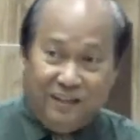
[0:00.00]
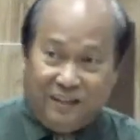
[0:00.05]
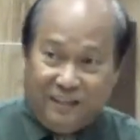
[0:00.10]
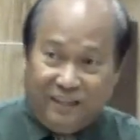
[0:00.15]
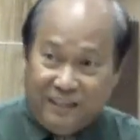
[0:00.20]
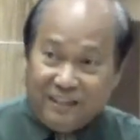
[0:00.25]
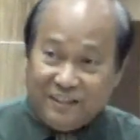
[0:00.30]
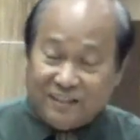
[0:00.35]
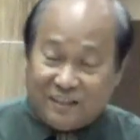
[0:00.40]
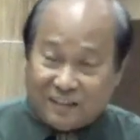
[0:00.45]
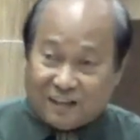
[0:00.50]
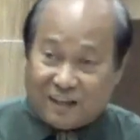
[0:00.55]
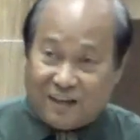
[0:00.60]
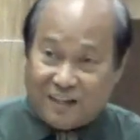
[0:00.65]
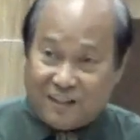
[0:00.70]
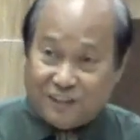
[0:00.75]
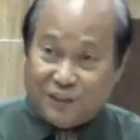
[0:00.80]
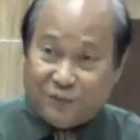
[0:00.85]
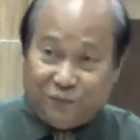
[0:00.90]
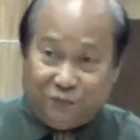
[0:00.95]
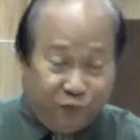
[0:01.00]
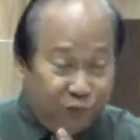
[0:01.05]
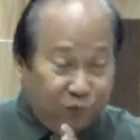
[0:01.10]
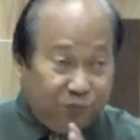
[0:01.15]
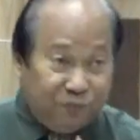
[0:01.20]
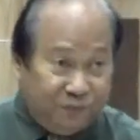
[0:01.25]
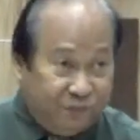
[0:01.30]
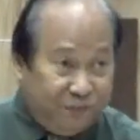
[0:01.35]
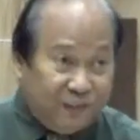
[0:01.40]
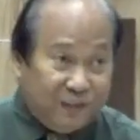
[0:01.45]
In Christ,
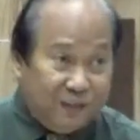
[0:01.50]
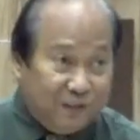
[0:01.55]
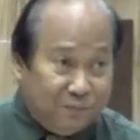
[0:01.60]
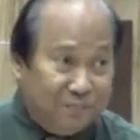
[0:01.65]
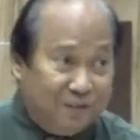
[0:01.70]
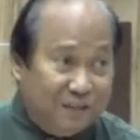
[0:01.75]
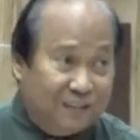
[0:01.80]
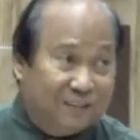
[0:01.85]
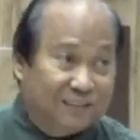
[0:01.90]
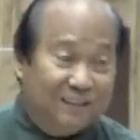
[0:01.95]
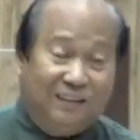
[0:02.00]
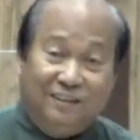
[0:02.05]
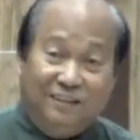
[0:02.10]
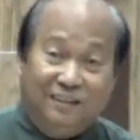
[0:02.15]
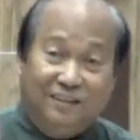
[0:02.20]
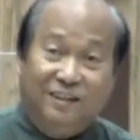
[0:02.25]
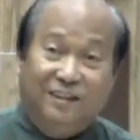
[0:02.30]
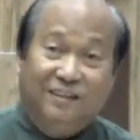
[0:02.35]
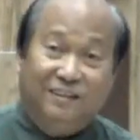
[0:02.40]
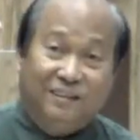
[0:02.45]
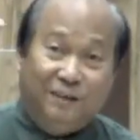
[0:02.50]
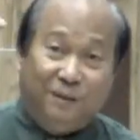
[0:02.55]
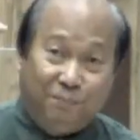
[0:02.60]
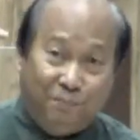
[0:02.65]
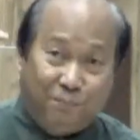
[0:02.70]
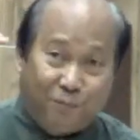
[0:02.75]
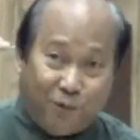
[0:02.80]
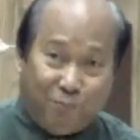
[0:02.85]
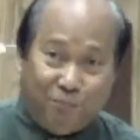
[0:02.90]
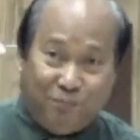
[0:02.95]
fulfillment, talagang
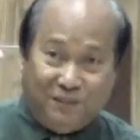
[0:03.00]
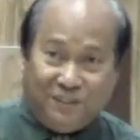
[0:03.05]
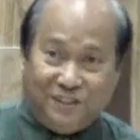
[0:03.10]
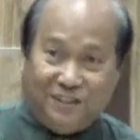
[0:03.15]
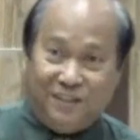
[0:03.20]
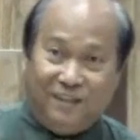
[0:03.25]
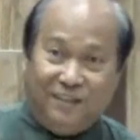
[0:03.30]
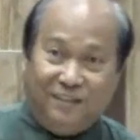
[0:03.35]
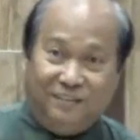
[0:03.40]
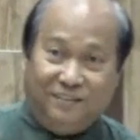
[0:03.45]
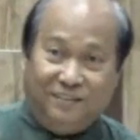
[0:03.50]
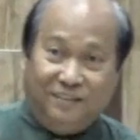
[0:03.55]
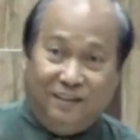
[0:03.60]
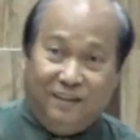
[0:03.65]
na-propitiate,